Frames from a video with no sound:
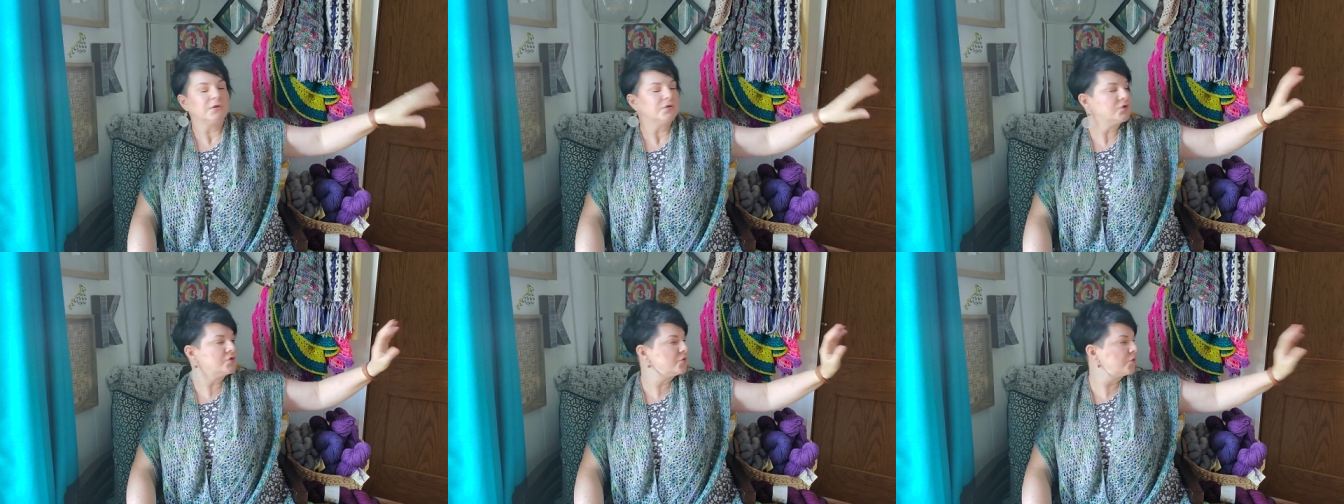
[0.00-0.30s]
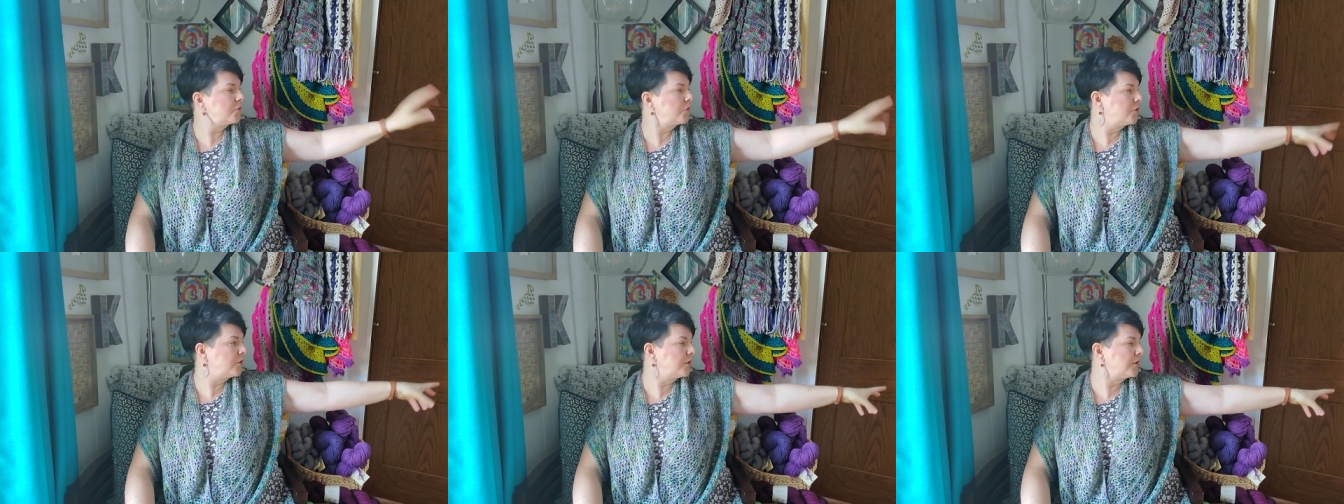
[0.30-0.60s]

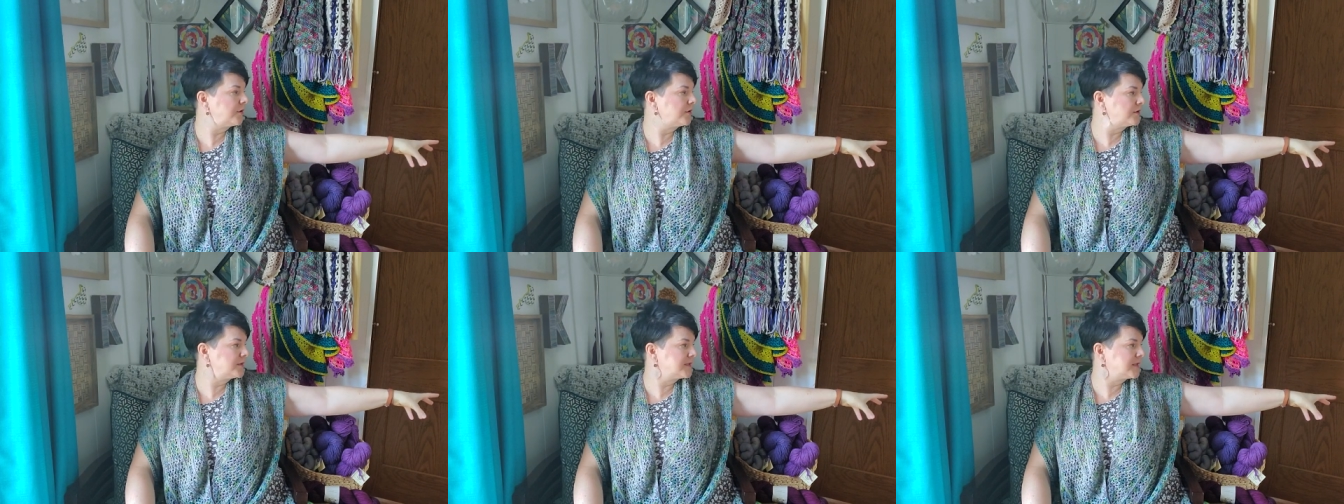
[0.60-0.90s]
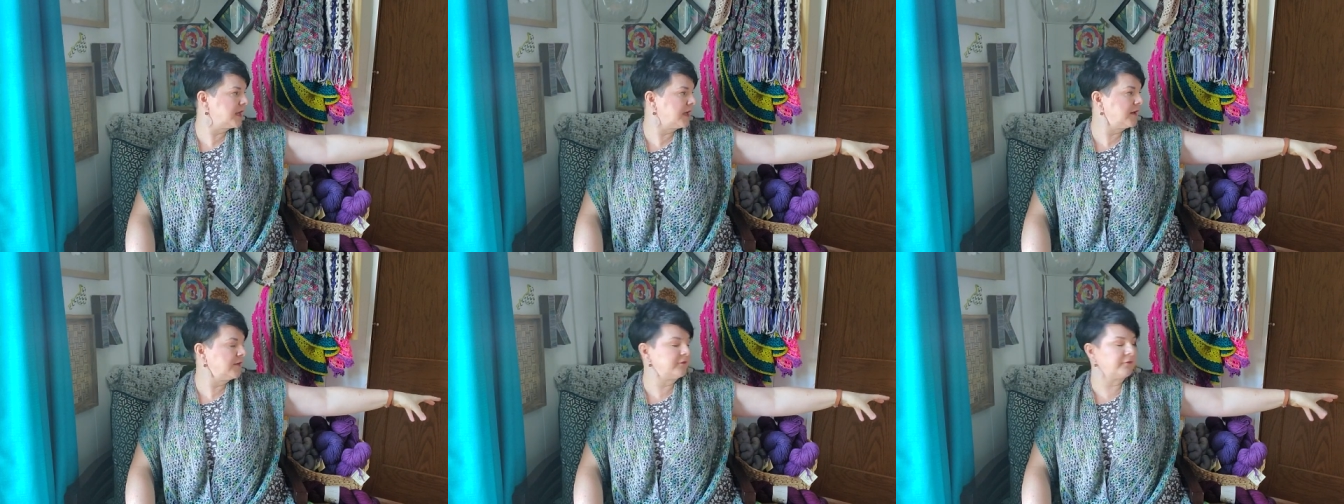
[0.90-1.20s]
drawers
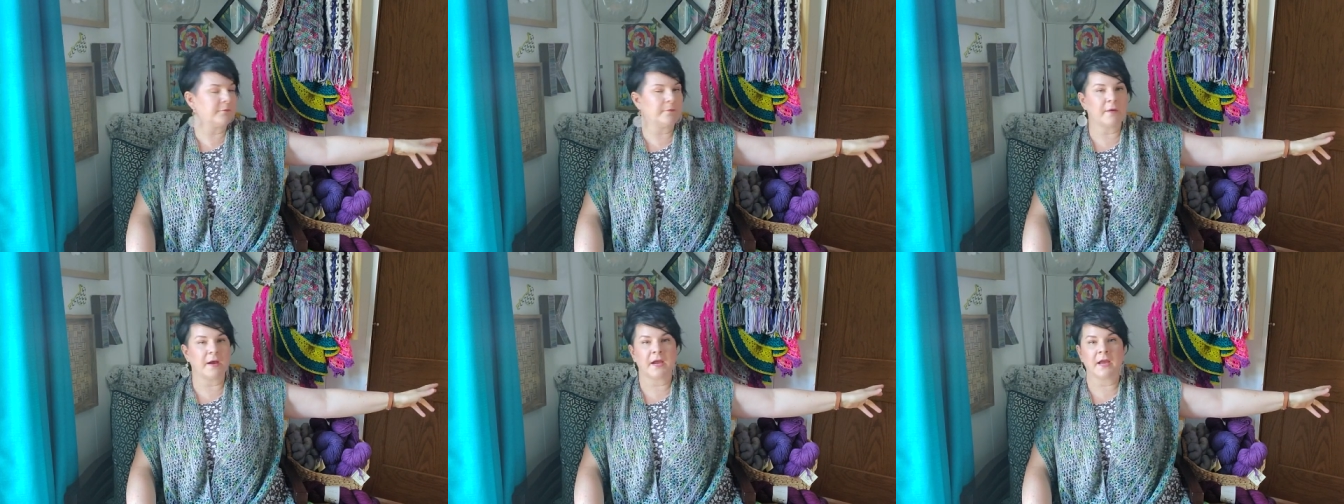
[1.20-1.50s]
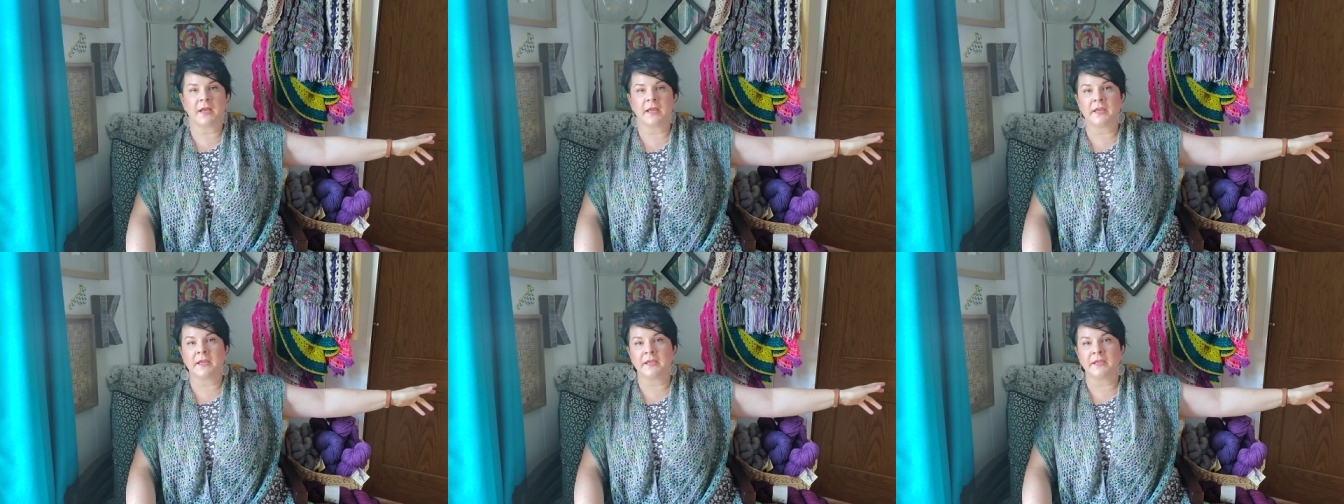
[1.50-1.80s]
of
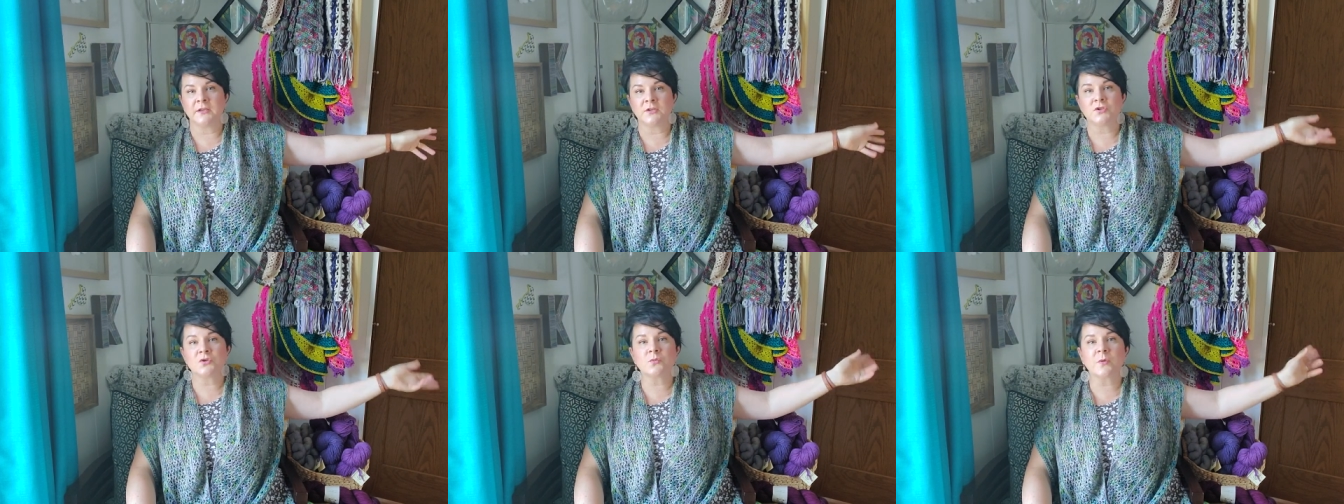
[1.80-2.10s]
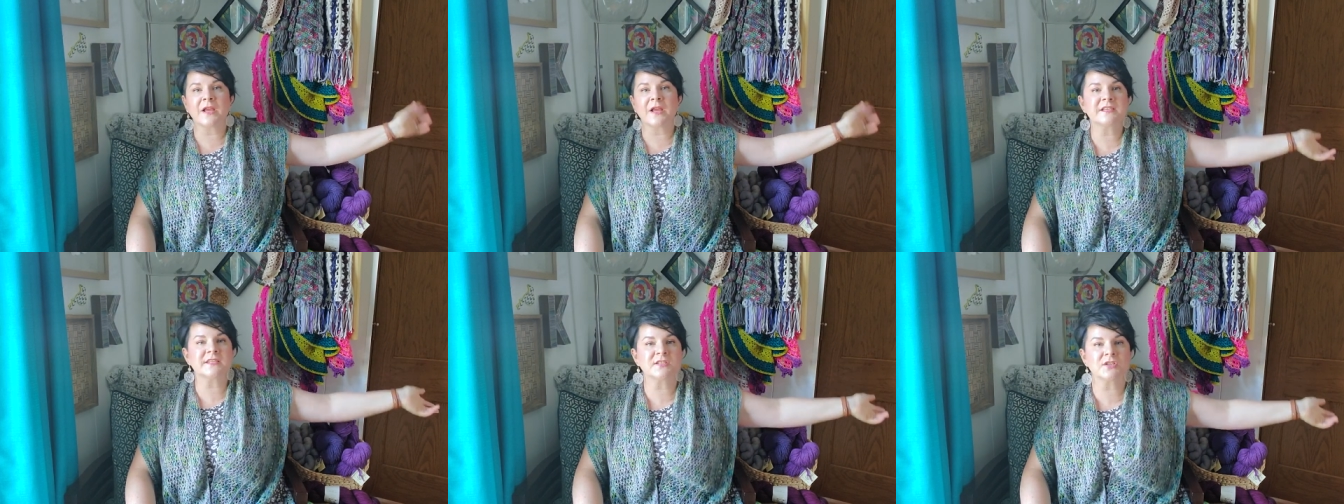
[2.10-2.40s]
my
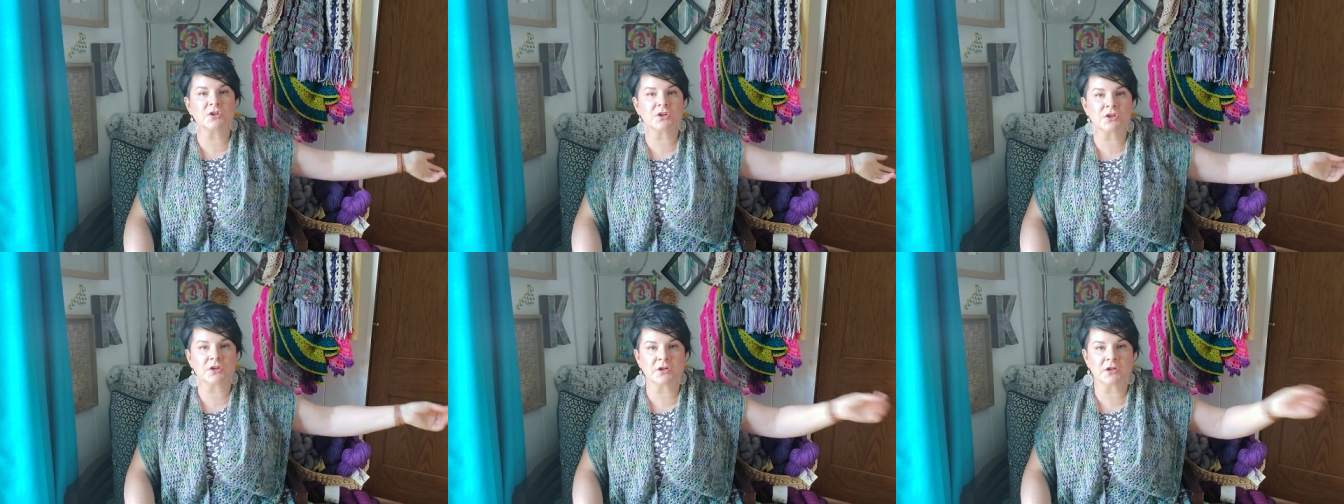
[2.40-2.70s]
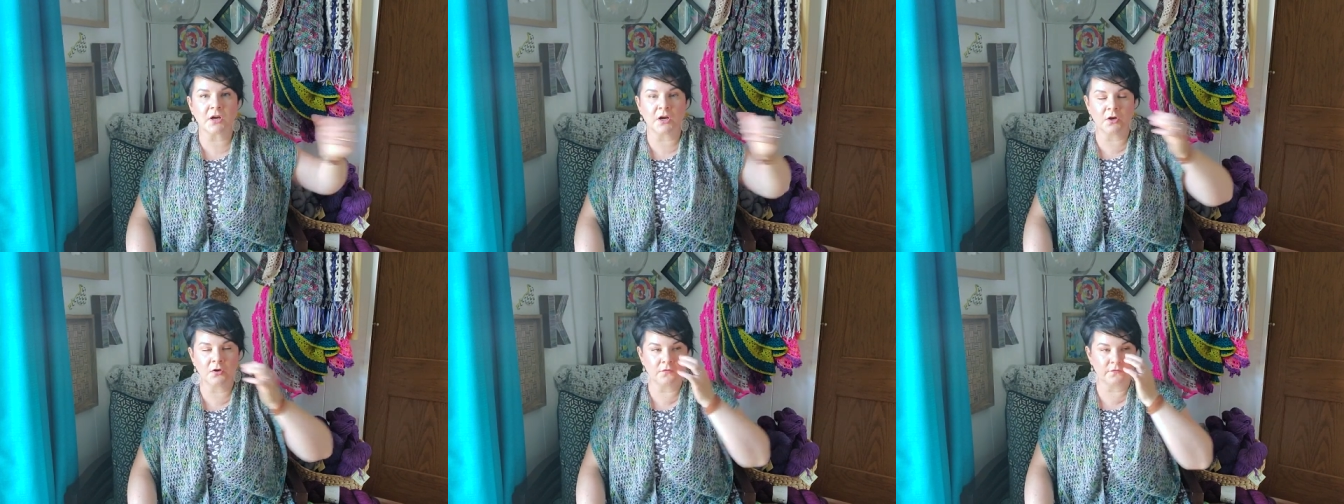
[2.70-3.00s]

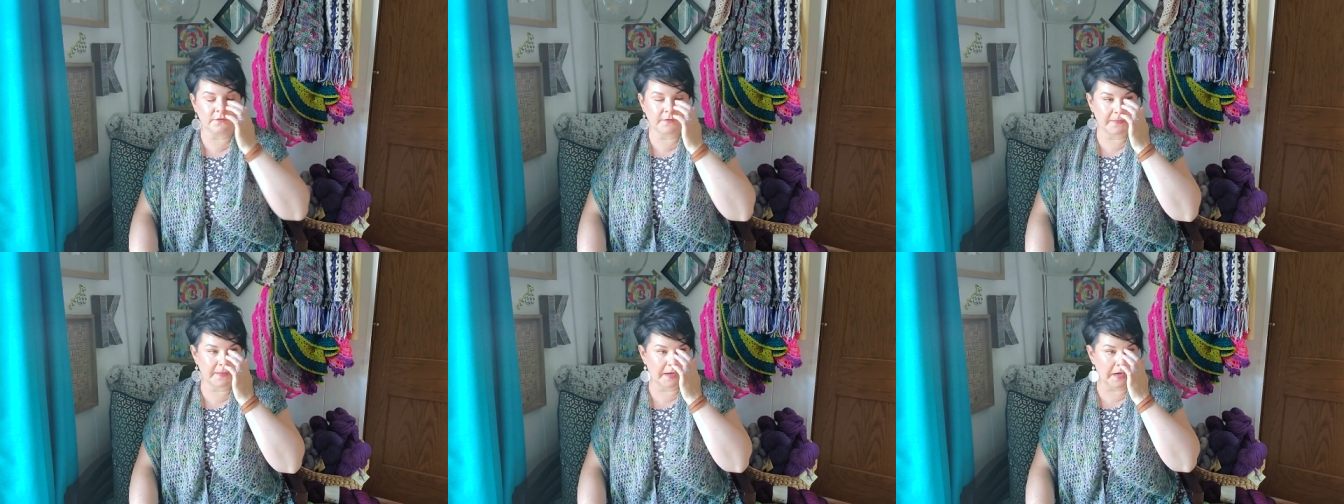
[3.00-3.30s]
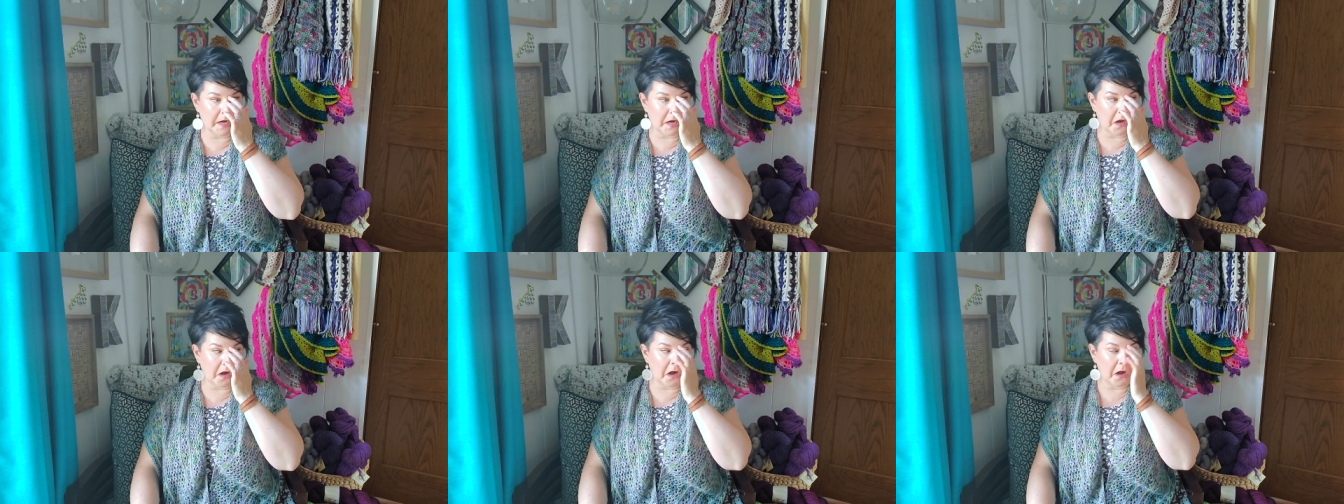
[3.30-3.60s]
dresser over
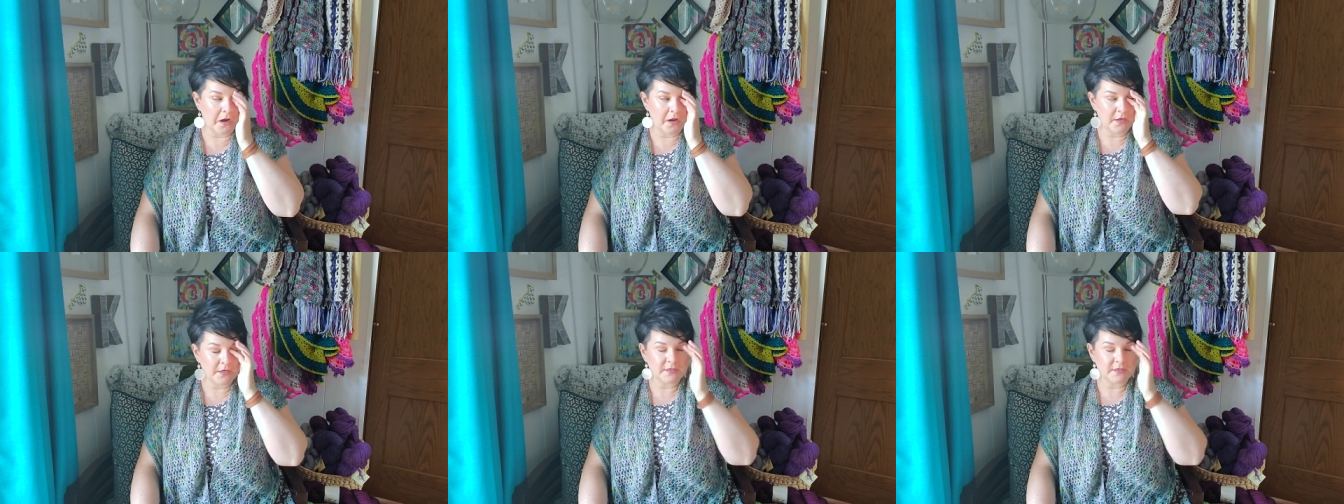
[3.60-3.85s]
there.